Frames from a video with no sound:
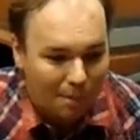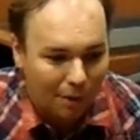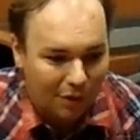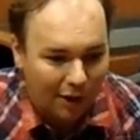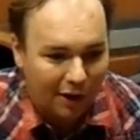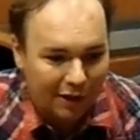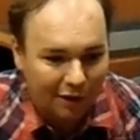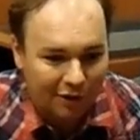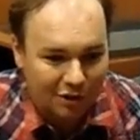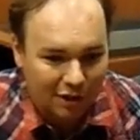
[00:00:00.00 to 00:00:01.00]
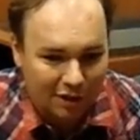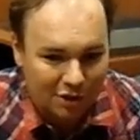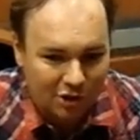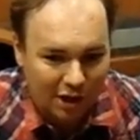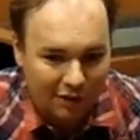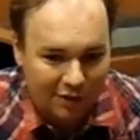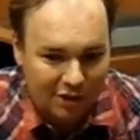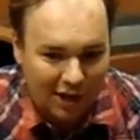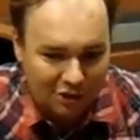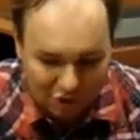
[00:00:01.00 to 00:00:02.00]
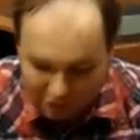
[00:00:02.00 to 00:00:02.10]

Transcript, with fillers: but the idea is that this, uh, this gas